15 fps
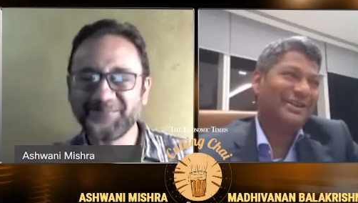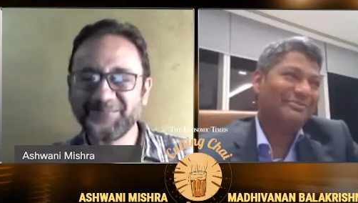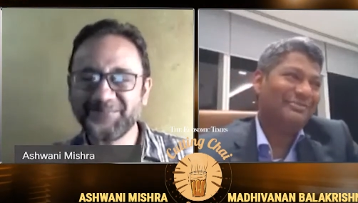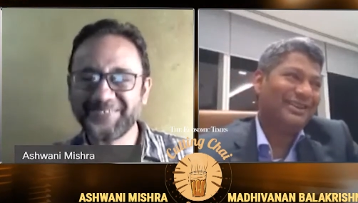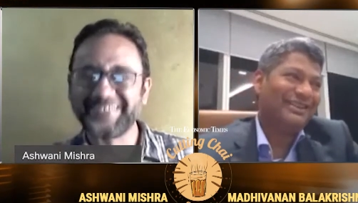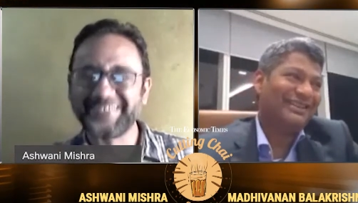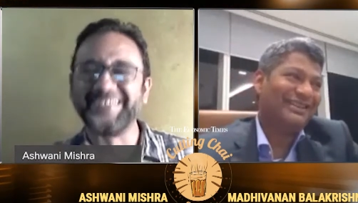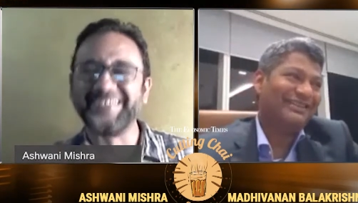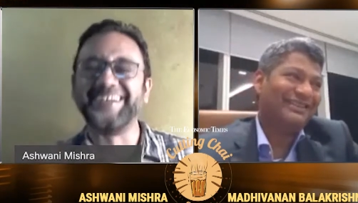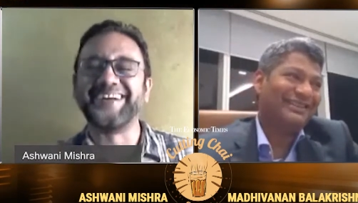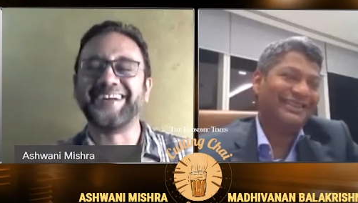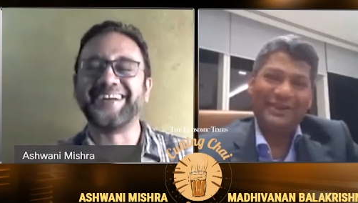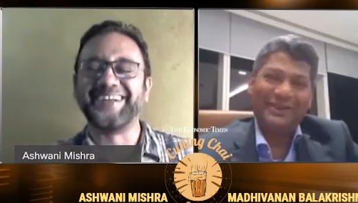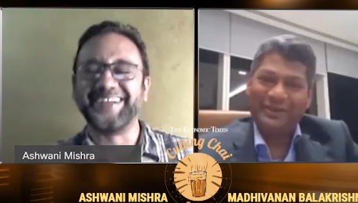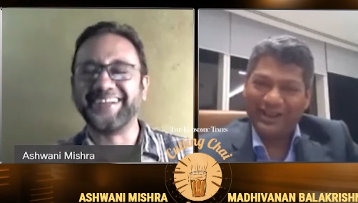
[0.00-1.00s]
Speaker 1: But this
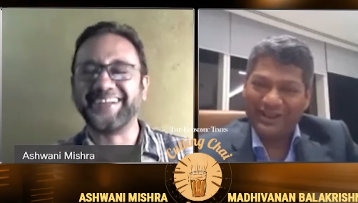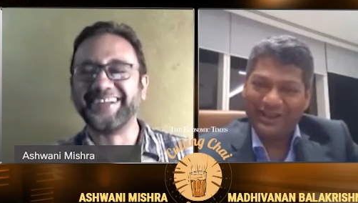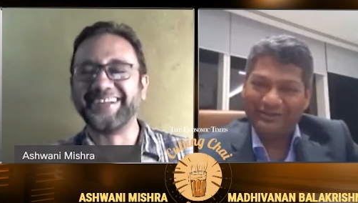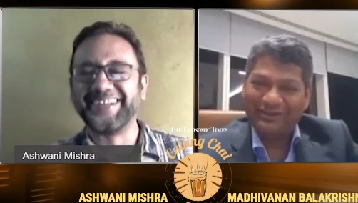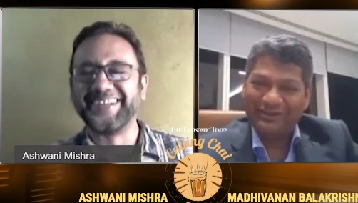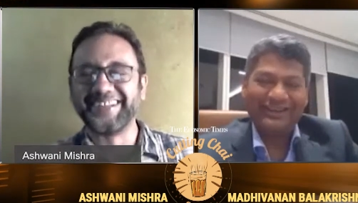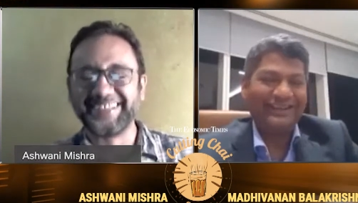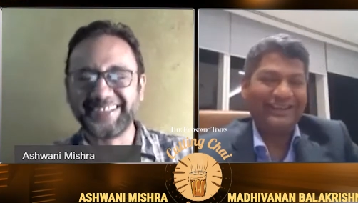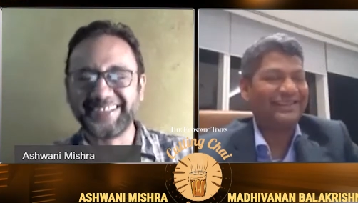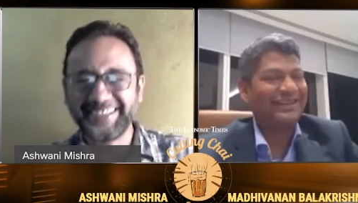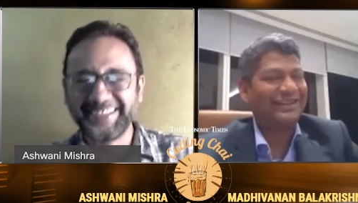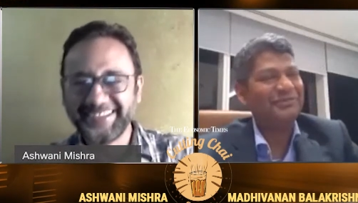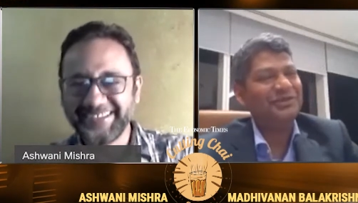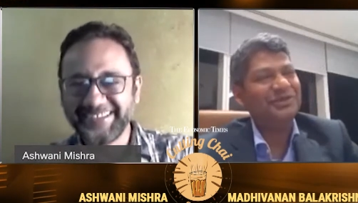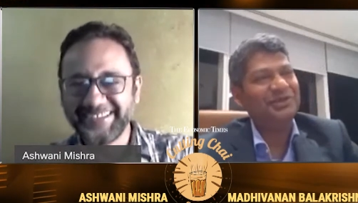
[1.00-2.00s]
is how life has
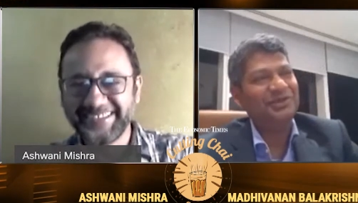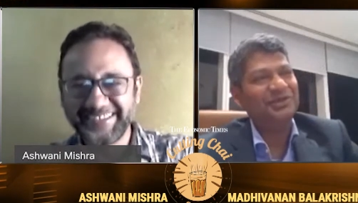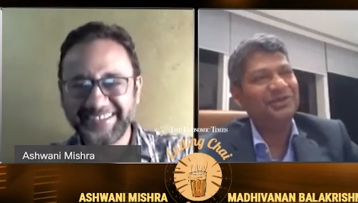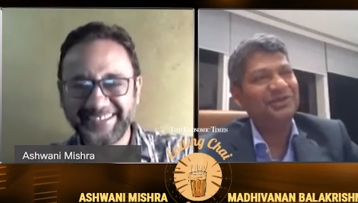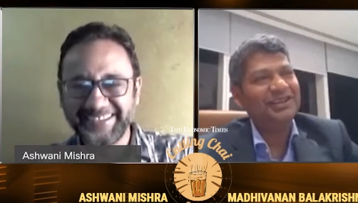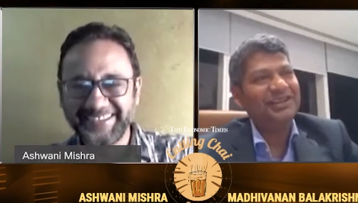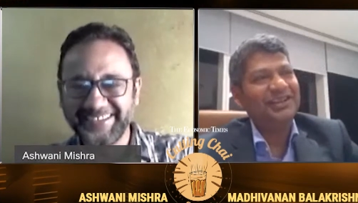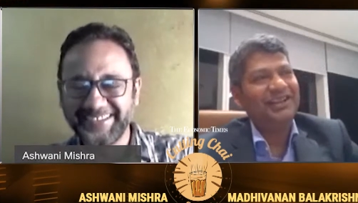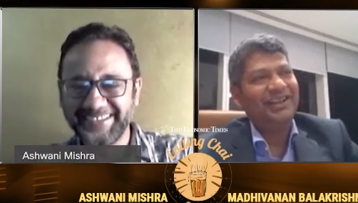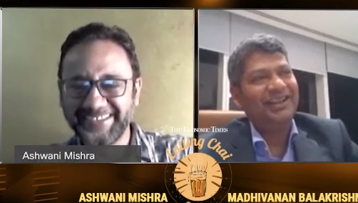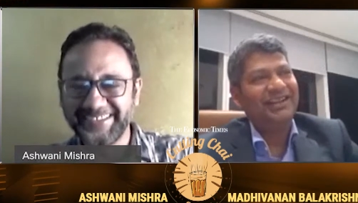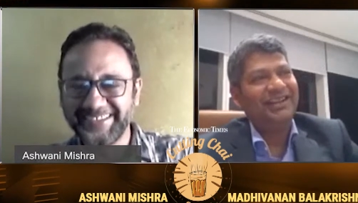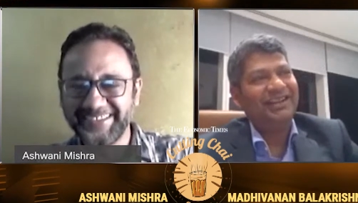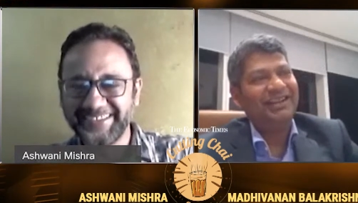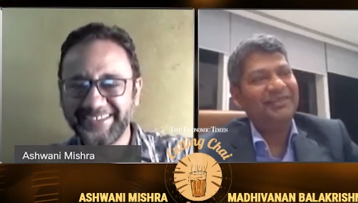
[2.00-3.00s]
come through.
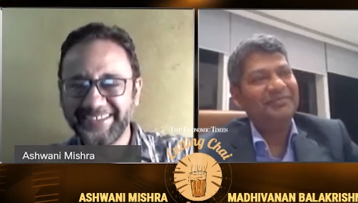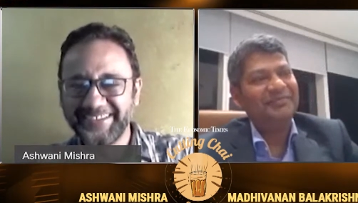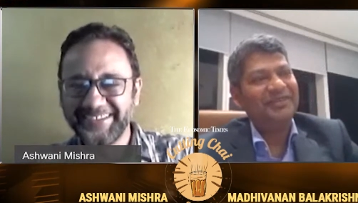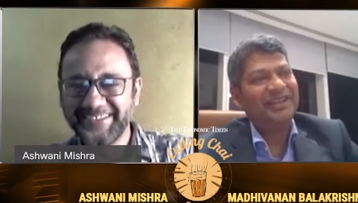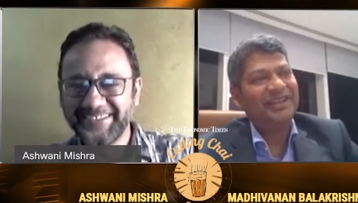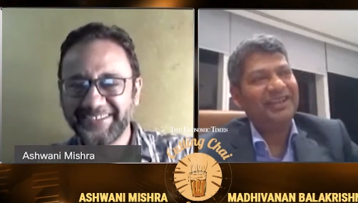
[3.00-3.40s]
Uh,